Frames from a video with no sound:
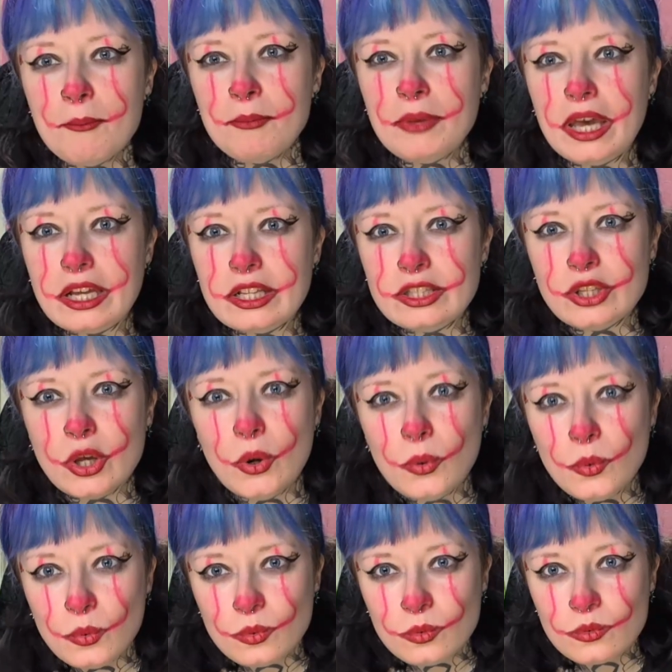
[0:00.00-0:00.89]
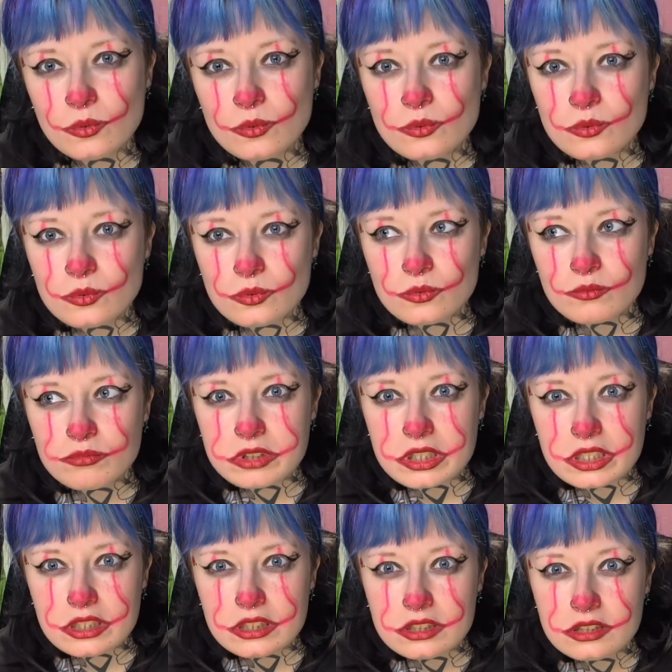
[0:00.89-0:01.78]
Yeah,
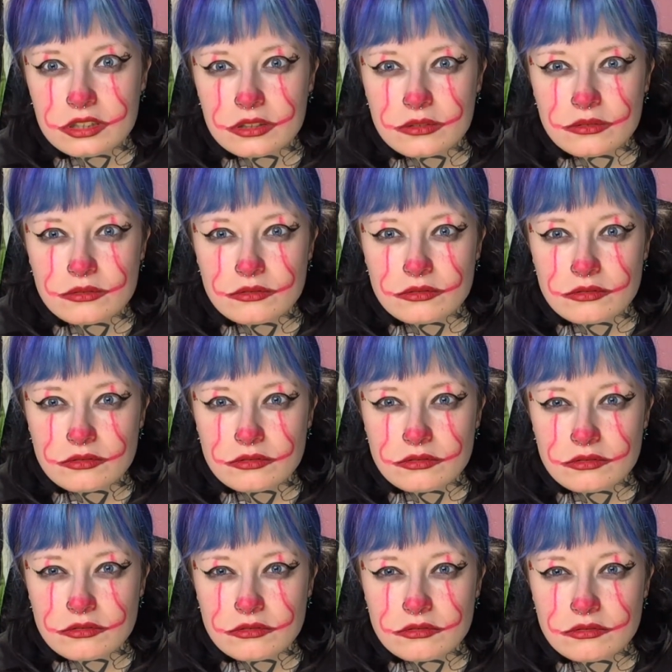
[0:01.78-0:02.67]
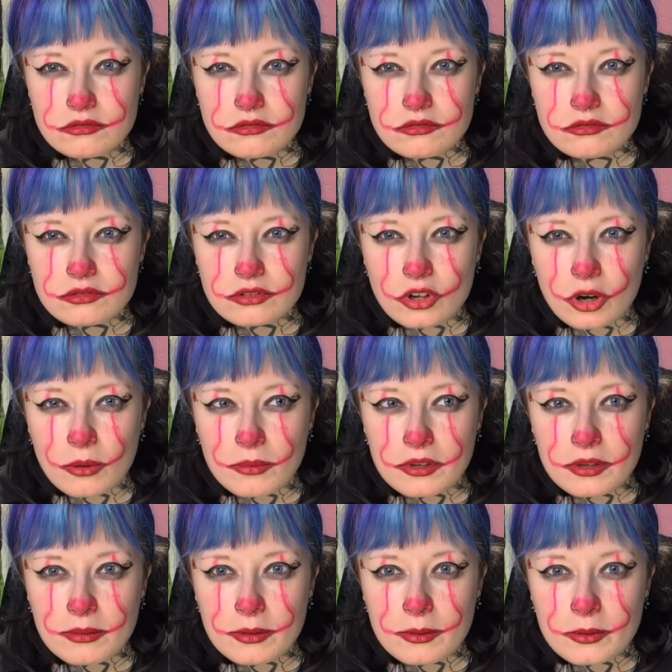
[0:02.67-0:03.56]
please don't
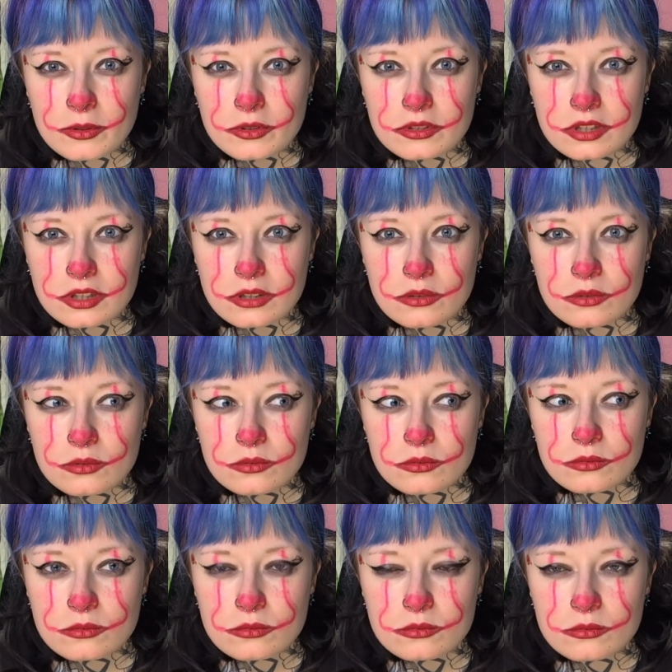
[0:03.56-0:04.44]
copy people's tattoos.